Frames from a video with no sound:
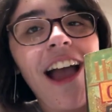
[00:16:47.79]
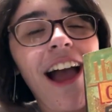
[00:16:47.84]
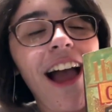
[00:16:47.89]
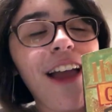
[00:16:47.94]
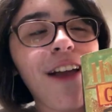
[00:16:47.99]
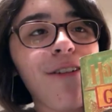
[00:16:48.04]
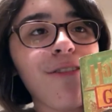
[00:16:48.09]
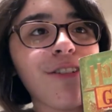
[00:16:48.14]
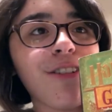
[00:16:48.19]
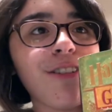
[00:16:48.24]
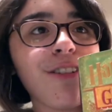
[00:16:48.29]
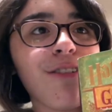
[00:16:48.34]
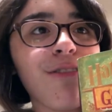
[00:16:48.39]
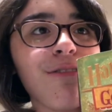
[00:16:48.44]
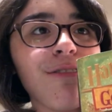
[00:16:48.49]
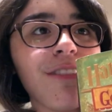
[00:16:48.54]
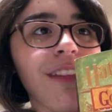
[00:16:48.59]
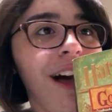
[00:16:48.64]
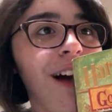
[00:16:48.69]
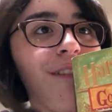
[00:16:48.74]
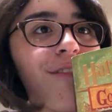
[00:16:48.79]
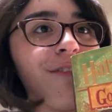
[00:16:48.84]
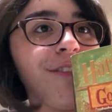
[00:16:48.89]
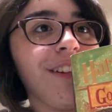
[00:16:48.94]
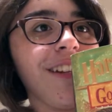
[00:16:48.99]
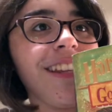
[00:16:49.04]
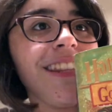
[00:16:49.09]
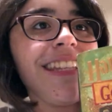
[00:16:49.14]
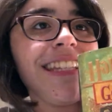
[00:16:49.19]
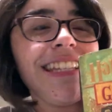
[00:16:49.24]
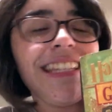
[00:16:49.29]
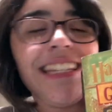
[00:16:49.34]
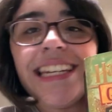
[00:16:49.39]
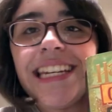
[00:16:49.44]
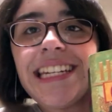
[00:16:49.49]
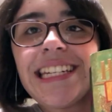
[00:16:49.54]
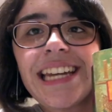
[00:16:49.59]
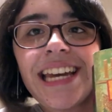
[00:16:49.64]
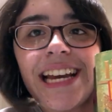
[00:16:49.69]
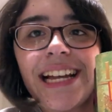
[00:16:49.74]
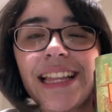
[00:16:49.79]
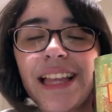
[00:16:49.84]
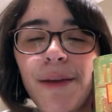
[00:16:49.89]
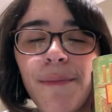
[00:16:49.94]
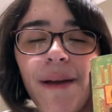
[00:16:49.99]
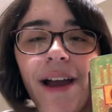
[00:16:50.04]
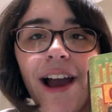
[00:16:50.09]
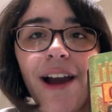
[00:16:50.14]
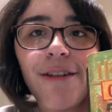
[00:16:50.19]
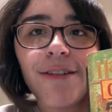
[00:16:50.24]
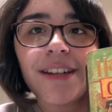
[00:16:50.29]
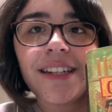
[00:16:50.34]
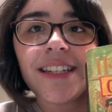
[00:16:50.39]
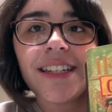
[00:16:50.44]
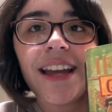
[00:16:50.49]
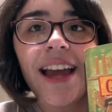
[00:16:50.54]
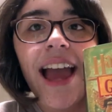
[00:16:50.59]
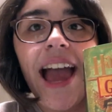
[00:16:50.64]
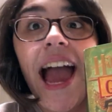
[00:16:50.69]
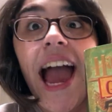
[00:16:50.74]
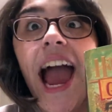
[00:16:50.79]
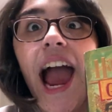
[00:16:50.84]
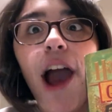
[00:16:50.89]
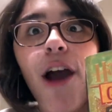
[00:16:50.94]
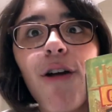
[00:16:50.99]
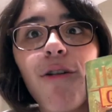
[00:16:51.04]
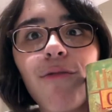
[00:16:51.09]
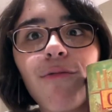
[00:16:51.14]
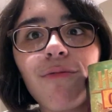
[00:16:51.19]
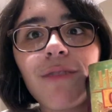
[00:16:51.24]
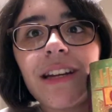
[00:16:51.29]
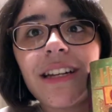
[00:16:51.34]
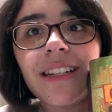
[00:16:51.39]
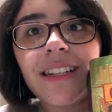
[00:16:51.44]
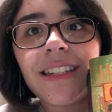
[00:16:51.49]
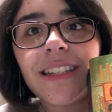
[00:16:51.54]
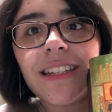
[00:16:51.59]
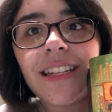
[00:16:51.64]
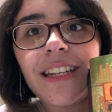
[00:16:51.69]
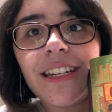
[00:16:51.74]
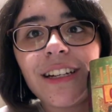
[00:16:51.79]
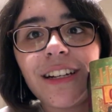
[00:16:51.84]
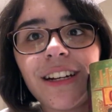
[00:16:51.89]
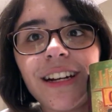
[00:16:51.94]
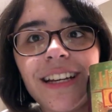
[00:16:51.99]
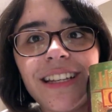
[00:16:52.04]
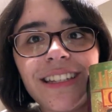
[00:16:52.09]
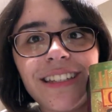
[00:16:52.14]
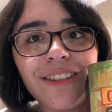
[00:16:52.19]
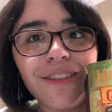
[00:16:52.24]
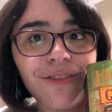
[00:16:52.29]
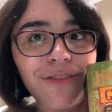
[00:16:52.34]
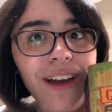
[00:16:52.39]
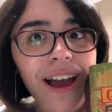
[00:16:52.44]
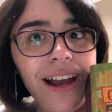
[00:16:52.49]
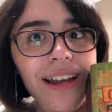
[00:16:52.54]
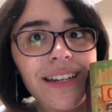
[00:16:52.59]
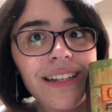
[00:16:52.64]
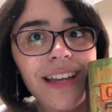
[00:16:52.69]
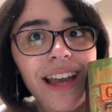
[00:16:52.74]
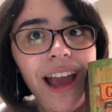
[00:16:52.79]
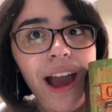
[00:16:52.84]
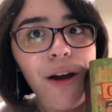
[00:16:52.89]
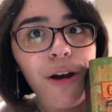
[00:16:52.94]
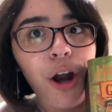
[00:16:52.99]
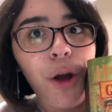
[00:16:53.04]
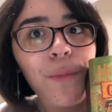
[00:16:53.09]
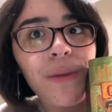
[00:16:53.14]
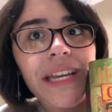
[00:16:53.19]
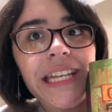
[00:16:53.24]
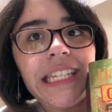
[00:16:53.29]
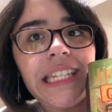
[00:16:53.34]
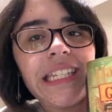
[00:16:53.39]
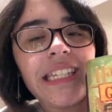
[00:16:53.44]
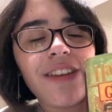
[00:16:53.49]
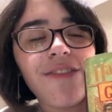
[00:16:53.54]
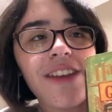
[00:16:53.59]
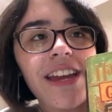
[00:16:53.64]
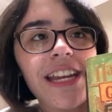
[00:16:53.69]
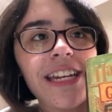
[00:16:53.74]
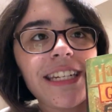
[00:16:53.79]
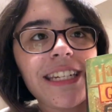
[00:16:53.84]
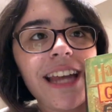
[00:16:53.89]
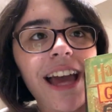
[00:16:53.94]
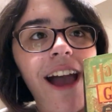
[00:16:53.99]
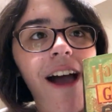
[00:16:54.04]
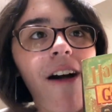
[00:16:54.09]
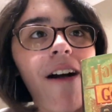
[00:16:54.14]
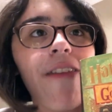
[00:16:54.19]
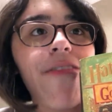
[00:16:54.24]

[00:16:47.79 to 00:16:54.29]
I also loved this detail about how Rita Skeeter is finding out her pieces of intel,